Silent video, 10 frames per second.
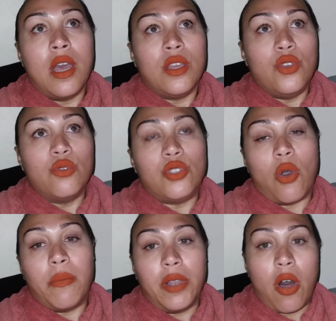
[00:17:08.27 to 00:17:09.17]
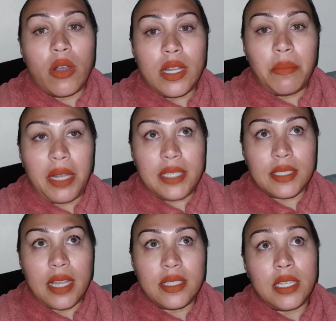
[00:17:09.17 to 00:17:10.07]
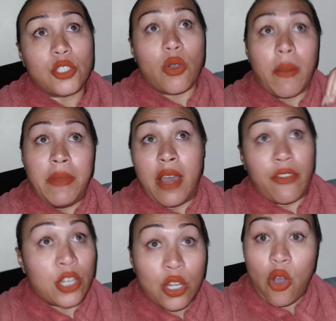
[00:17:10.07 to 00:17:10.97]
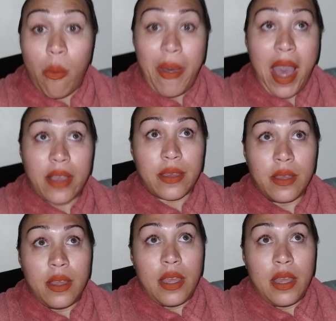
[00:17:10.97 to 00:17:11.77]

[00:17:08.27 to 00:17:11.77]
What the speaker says: you don't belong in a place like this, so I'm never going to go back.